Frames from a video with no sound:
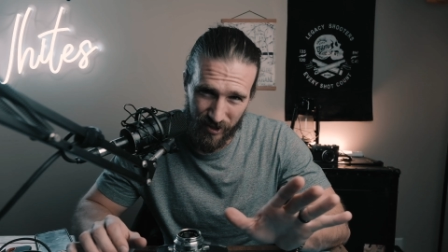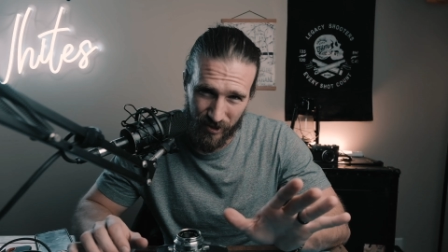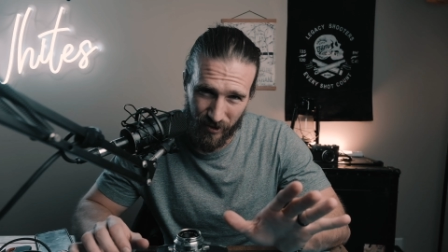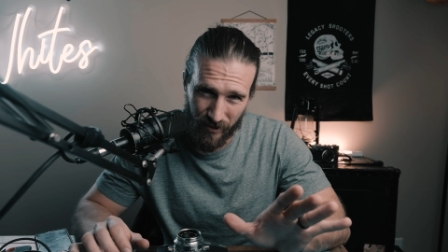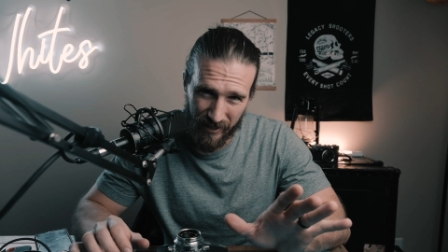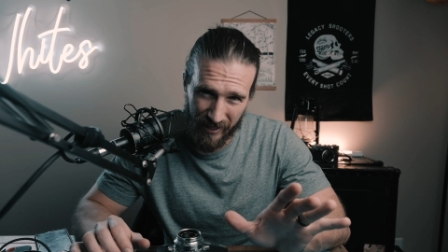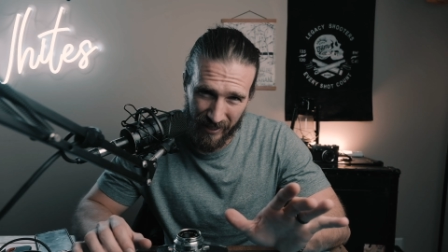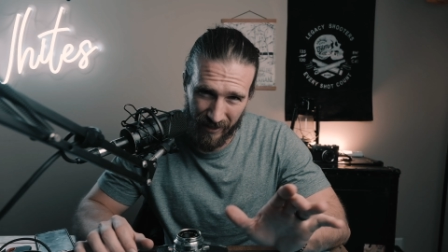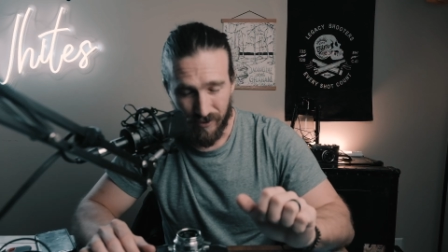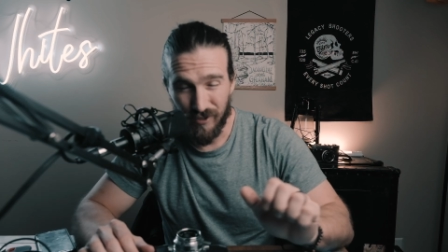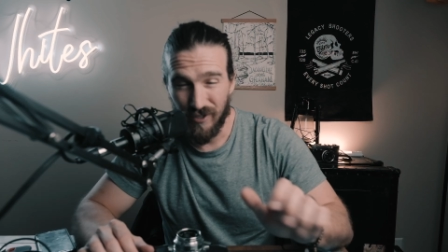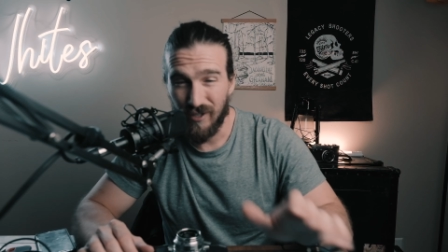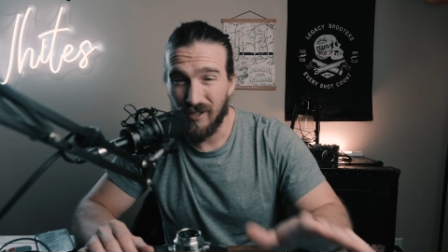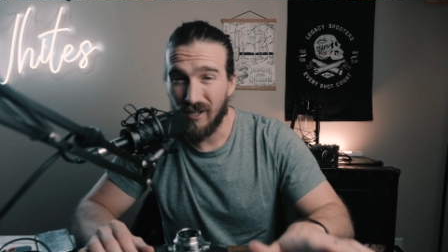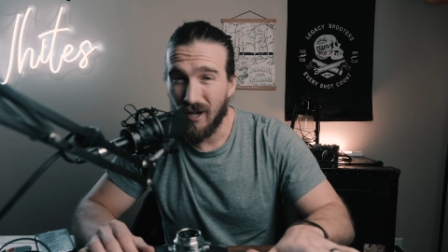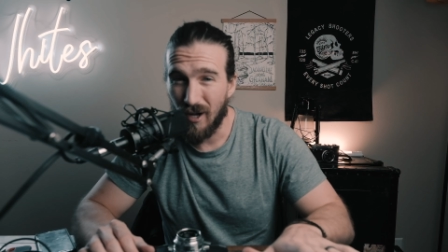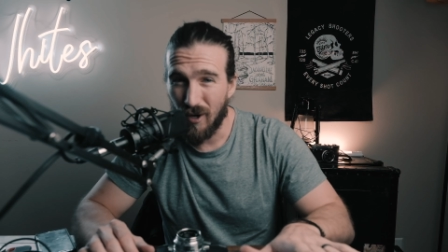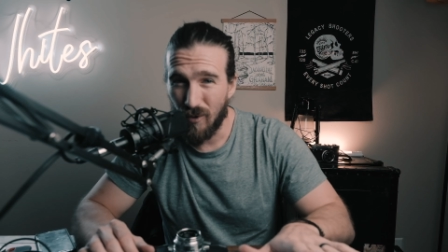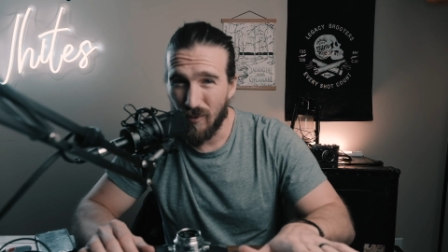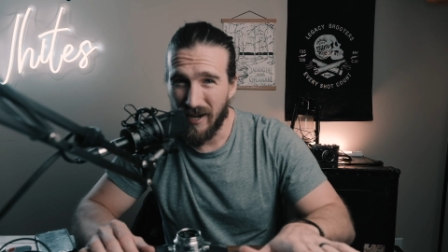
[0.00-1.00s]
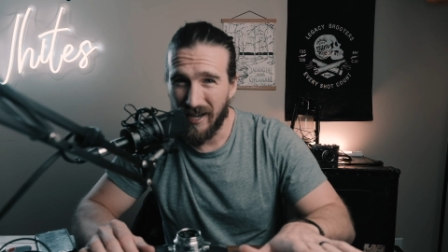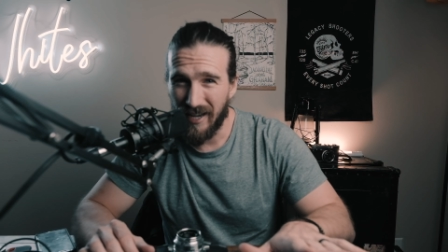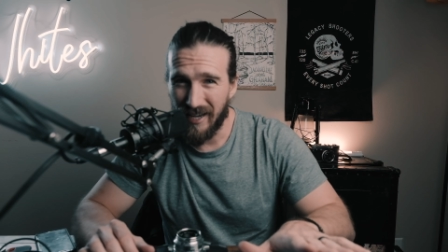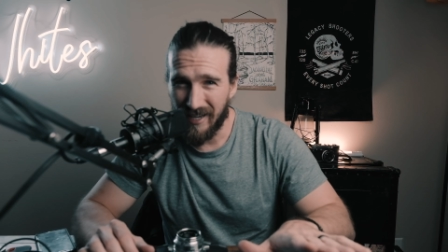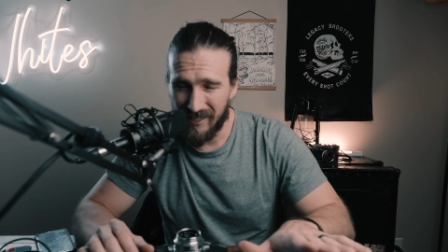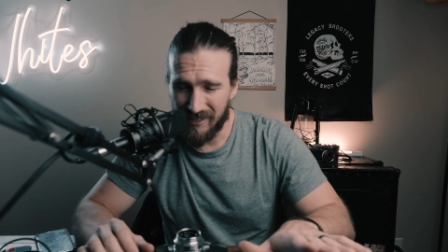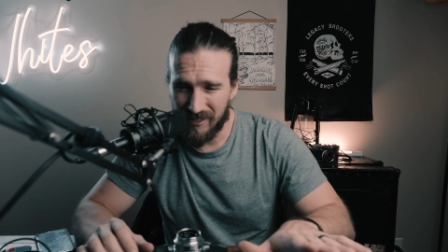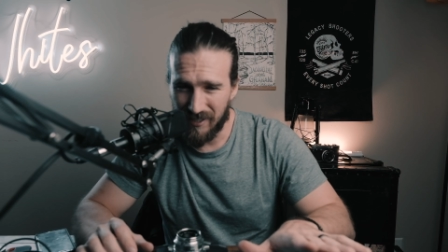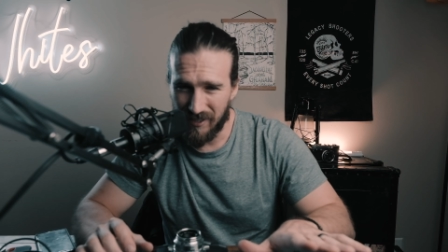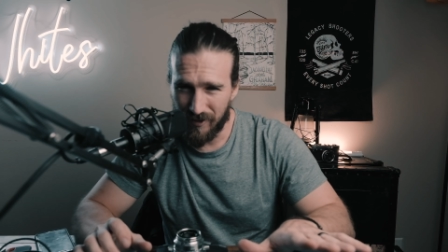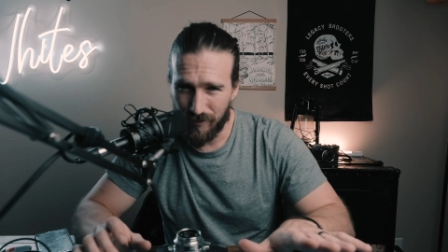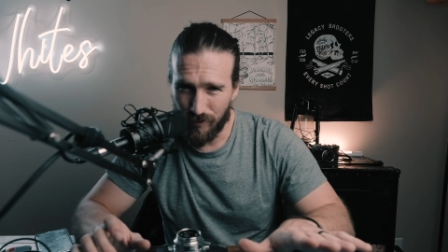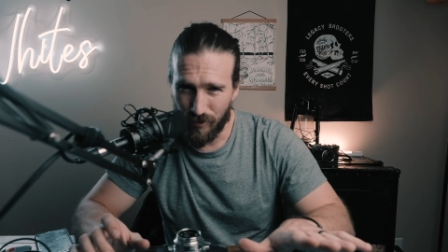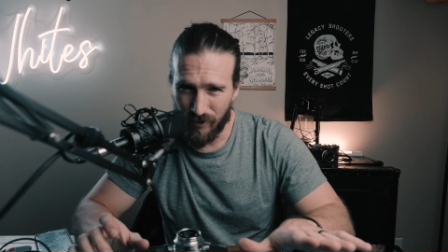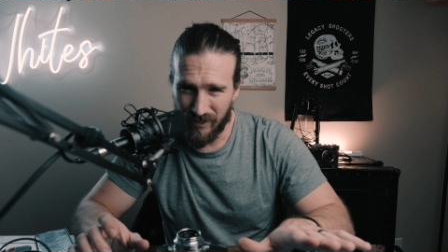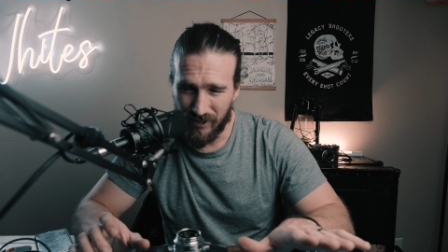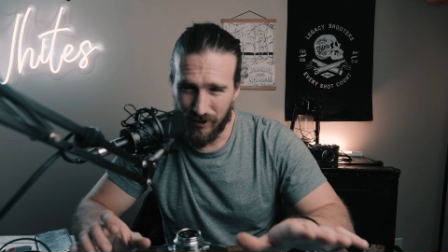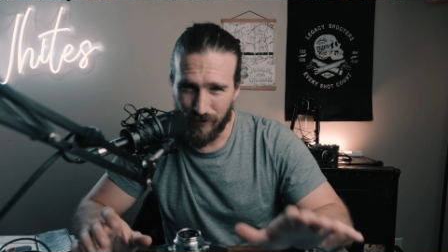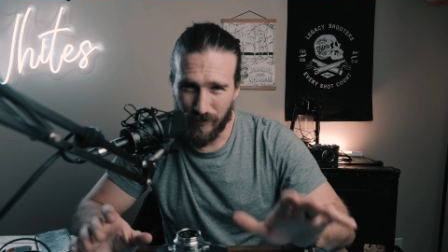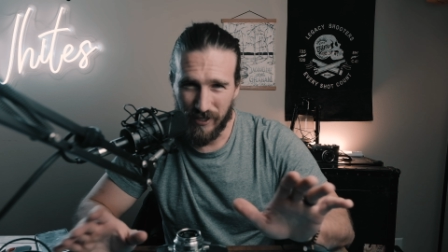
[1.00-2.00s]
starting out. It was a long way getting to this
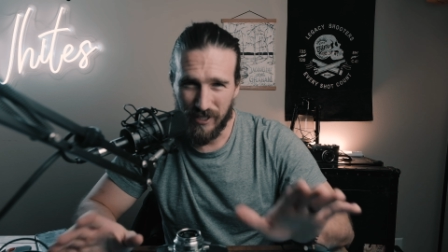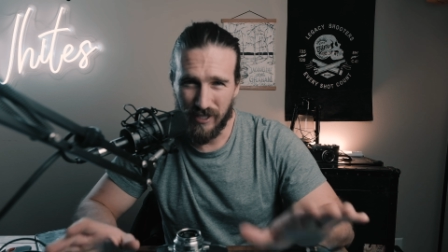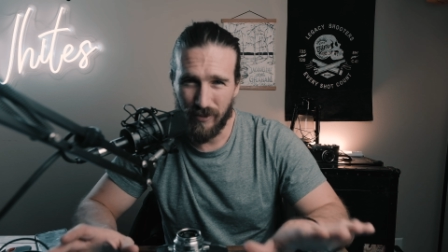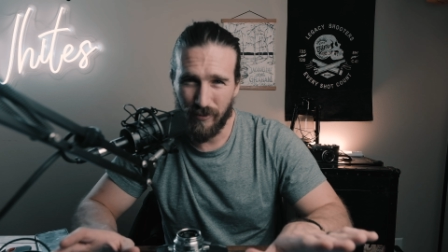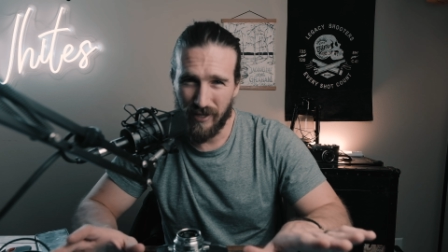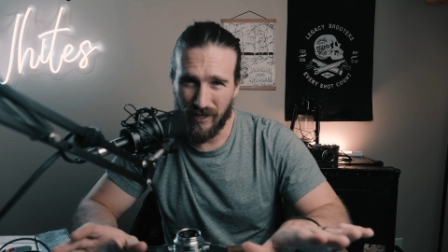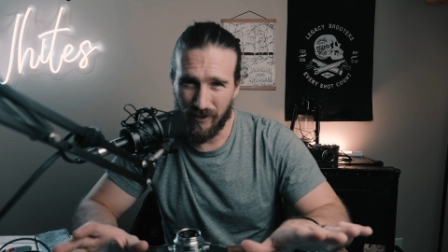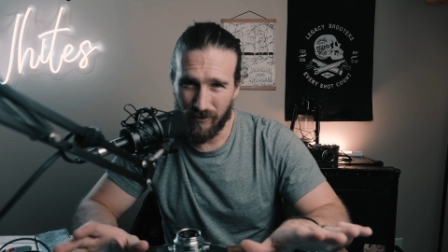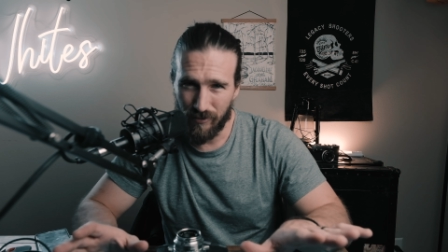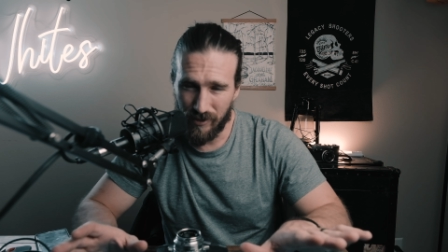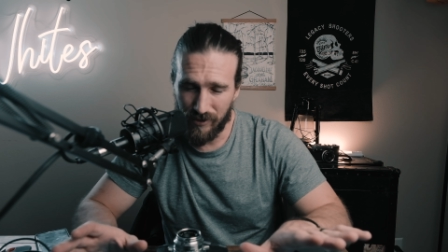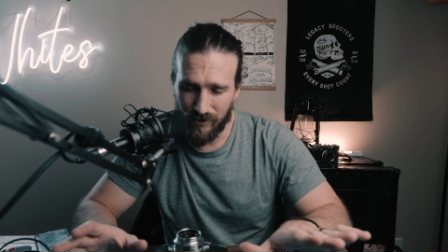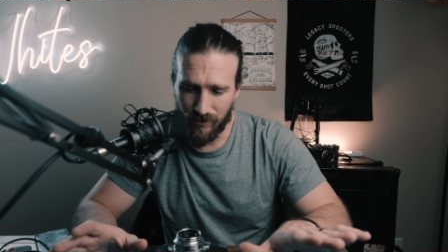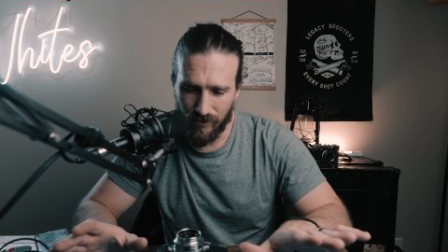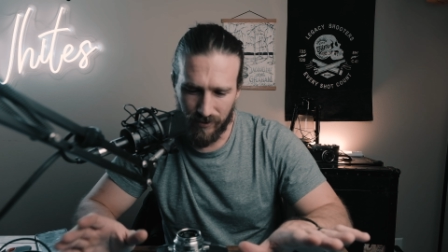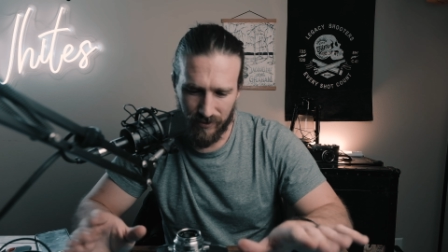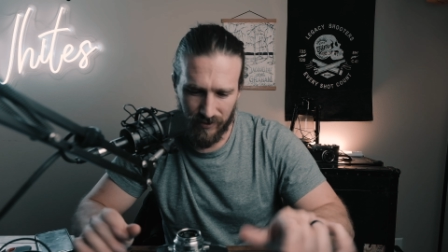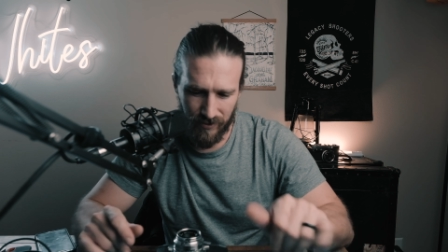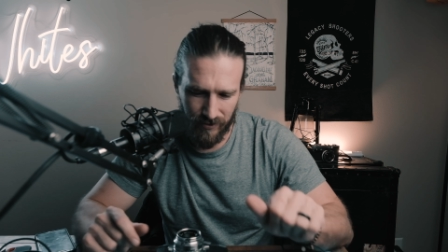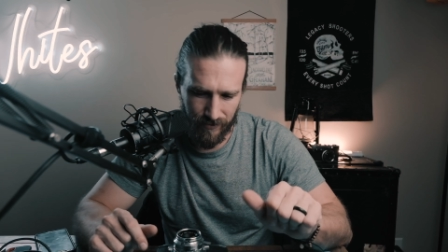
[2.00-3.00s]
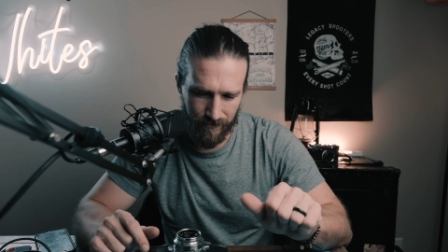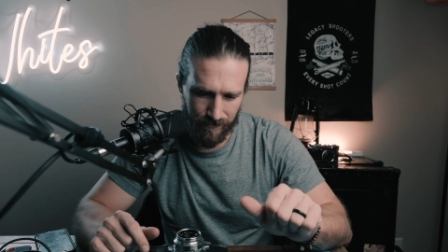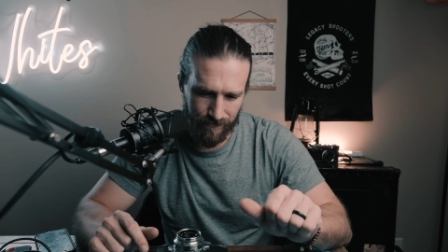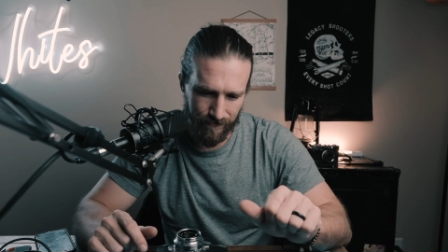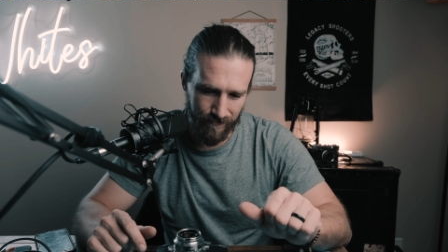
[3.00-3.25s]
point, especially without resources.